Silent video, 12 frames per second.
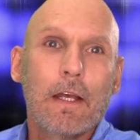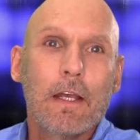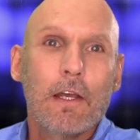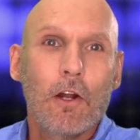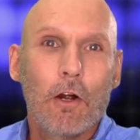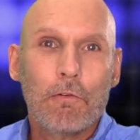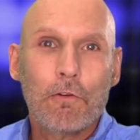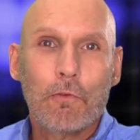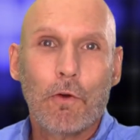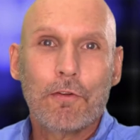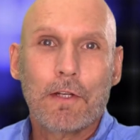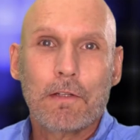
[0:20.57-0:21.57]
It offers
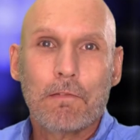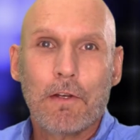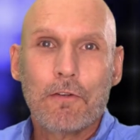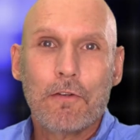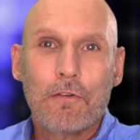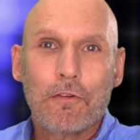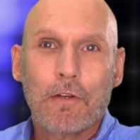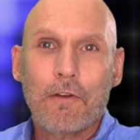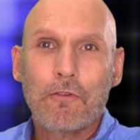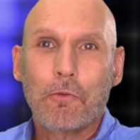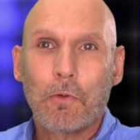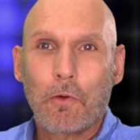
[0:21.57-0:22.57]
voice activation,
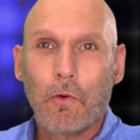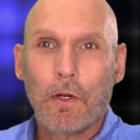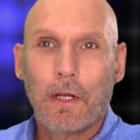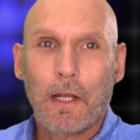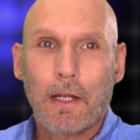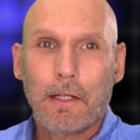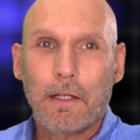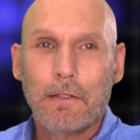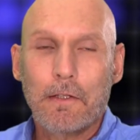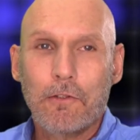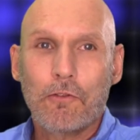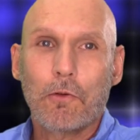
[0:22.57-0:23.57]
scheduled recording, and
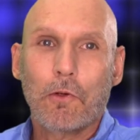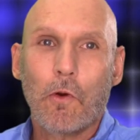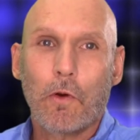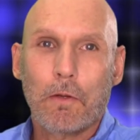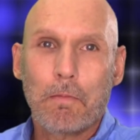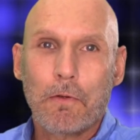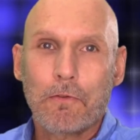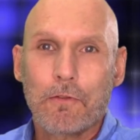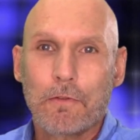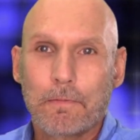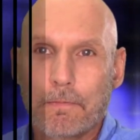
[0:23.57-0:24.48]
continuous recording modes.